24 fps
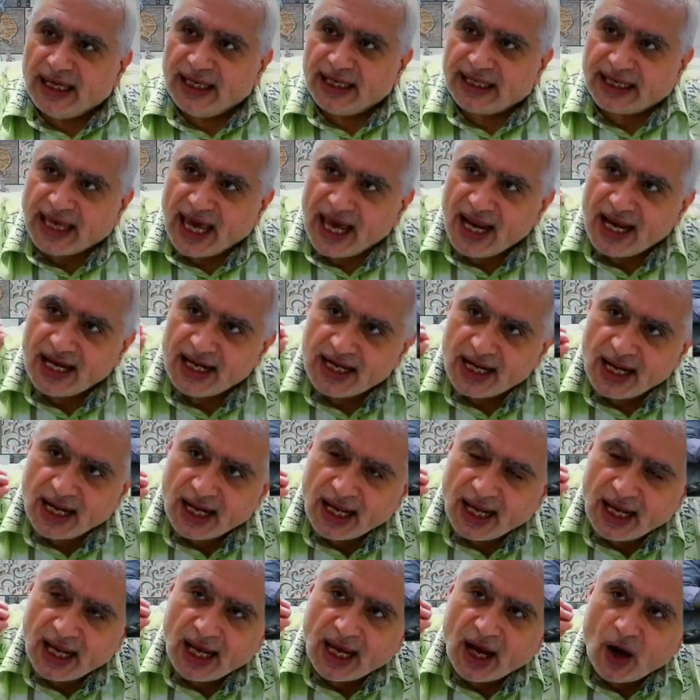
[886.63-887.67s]
also
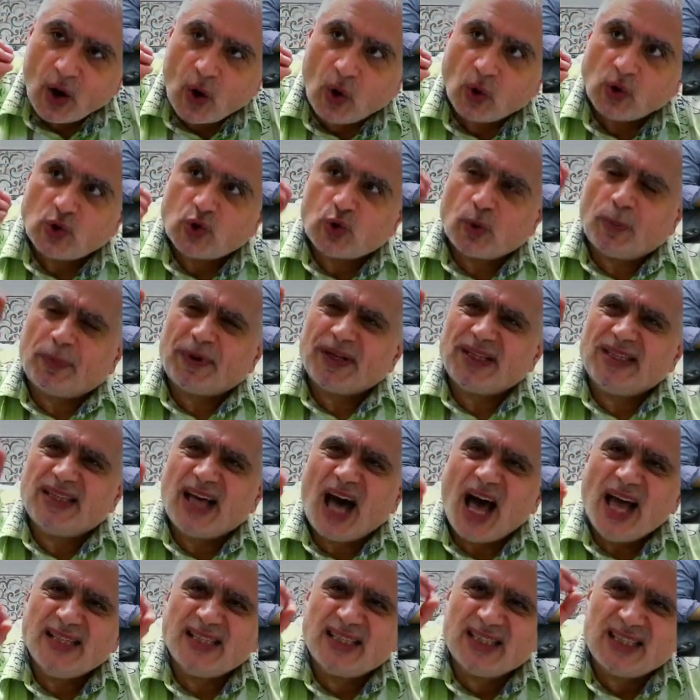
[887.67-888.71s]
precise each
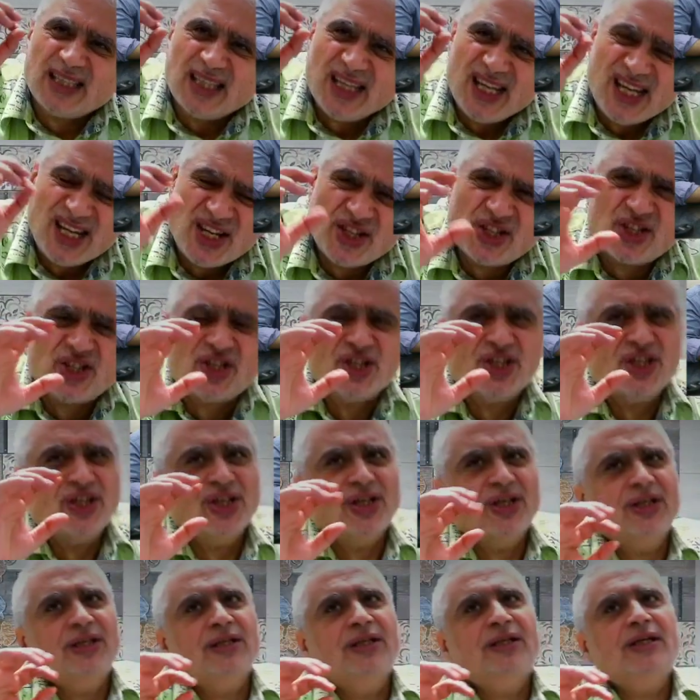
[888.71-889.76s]
and
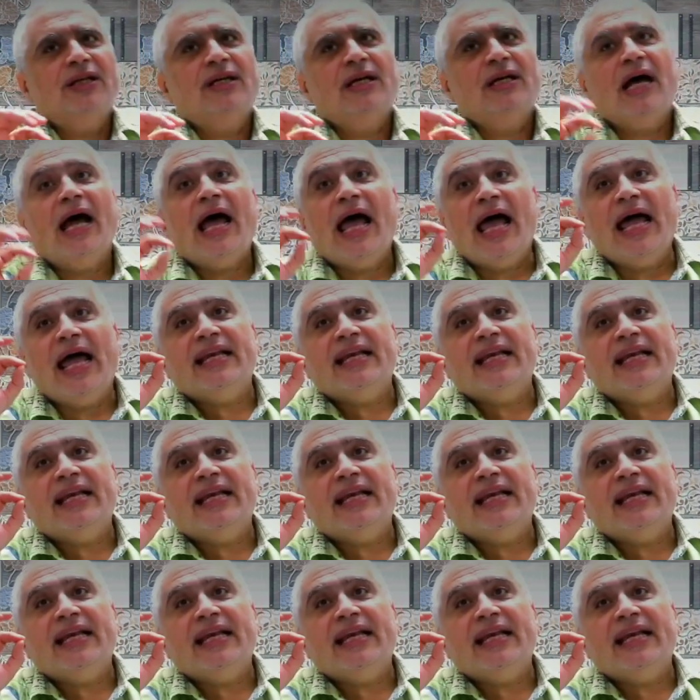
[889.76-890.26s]
every